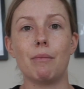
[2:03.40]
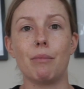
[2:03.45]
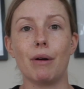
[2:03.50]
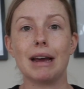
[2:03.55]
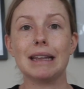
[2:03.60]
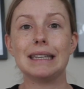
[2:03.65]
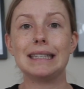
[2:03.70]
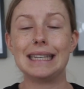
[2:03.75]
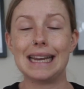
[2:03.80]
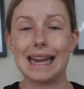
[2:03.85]

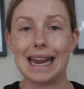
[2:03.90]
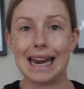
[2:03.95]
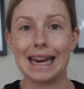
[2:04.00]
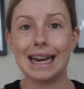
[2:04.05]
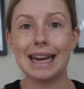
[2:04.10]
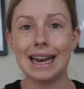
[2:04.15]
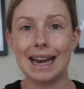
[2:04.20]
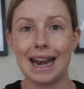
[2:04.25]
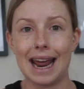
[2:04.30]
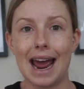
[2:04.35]
breaths in
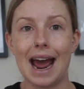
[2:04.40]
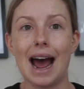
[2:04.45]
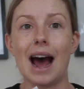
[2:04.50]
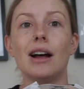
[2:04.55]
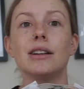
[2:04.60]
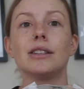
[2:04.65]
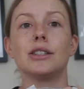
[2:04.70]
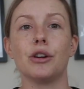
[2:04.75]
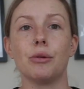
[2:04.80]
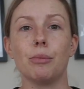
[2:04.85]
and
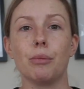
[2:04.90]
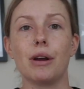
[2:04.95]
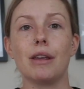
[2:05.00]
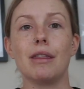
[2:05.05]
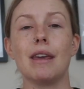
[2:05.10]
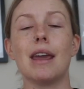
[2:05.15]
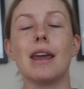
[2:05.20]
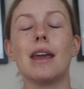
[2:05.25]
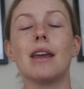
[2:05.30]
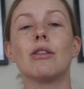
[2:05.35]
out, so
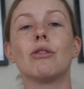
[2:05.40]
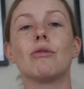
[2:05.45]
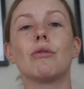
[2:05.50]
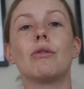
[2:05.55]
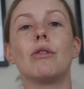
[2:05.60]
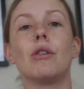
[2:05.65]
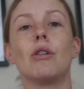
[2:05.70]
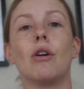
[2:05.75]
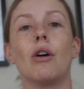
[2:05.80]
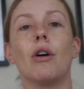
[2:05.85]
breathing in through
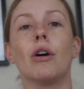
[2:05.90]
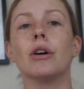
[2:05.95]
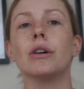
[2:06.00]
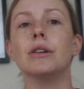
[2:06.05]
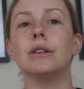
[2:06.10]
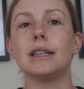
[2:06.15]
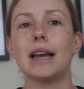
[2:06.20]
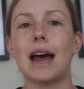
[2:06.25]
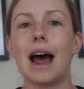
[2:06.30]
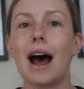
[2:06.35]
the
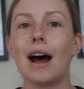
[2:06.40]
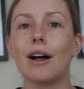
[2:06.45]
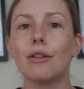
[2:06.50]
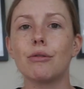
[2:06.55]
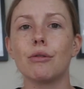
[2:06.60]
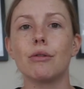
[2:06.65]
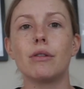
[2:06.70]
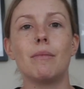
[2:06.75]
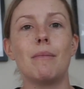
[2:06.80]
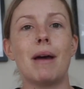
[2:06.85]
nose, out
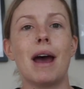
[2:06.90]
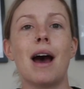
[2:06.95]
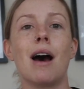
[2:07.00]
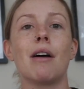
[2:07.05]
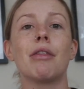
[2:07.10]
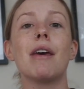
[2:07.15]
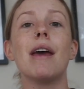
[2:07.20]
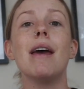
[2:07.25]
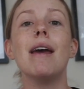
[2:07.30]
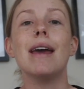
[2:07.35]
through the mouth,
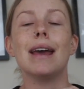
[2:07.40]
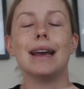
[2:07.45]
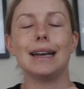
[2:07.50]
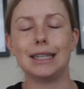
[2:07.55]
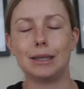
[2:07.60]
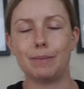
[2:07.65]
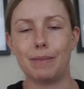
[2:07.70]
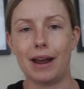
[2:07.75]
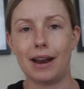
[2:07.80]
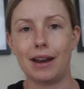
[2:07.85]

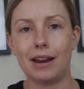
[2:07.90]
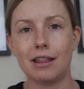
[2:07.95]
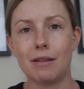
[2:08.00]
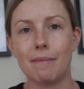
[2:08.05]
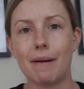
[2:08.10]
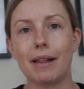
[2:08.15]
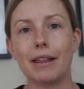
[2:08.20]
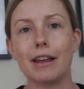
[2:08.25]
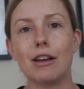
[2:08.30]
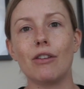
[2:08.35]
expanding the
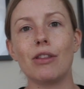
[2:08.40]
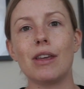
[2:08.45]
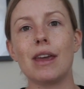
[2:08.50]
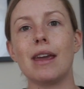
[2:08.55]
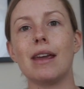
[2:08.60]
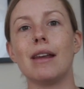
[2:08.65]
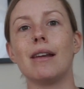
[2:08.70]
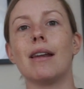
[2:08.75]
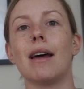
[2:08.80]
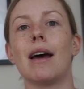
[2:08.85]
belly on the
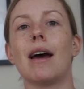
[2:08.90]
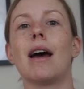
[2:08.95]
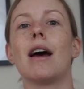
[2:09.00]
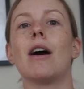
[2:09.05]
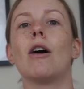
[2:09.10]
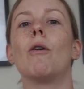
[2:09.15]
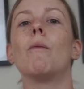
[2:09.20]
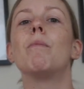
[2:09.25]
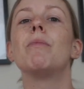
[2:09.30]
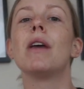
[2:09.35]

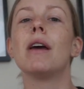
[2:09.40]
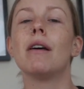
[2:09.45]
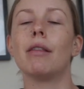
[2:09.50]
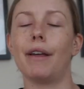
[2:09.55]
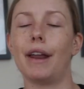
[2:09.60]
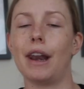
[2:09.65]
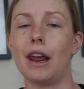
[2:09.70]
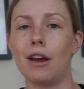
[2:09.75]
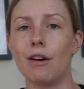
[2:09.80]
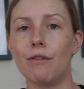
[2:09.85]
inhale,
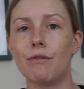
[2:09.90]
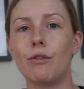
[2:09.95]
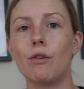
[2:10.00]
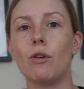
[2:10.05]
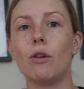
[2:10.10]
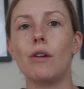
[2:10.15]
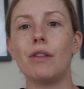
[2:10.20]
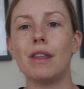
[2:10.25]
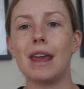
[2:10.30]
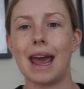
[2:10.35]
letting it fall
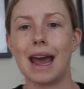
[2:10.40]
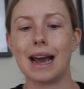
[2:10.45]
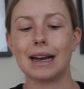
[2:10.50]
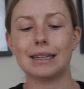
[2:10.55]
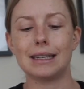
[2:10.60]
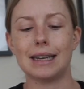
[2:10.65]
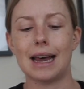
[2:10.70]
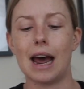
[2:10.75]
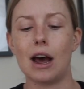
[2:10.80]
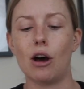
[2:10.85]
on the
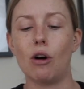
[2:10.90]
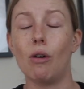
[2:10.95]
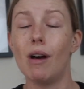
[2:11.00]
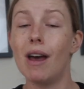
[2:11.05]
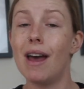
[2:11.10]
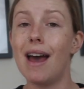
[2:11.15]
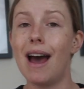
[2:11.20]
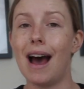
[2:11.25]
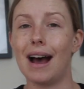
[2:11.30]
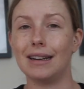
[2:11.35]
exhale
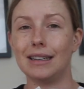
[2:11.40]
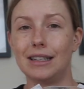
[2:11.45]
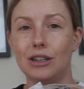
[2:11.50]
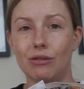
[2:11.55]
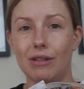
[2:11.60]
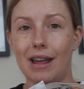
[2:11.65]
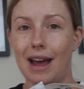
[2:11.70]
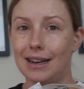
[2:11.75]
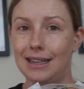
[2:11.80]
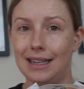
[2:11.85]
until
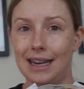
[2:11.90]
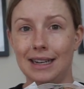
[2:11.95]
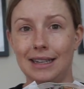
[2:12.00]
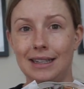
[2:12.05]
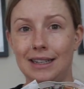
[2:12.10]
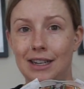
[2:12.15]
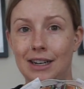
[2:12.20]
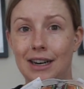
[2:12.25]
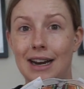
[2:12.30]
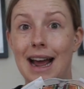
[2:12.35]
that
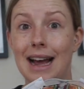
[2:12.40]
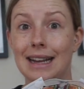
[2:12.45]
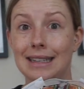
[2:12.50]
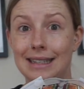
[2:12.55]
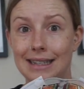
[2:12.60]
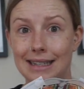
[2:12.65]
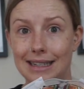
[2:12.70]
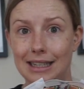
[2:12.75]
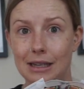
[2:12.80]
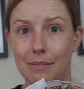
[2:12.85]
tension has
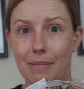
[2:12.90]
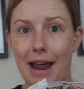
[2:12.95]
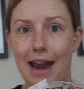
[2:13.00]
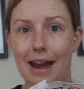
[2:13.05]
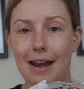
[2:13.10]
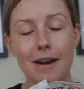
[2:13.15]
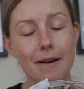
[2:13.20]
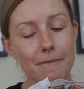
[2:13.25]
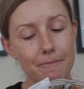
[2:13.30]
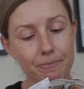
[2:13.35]
dissipated.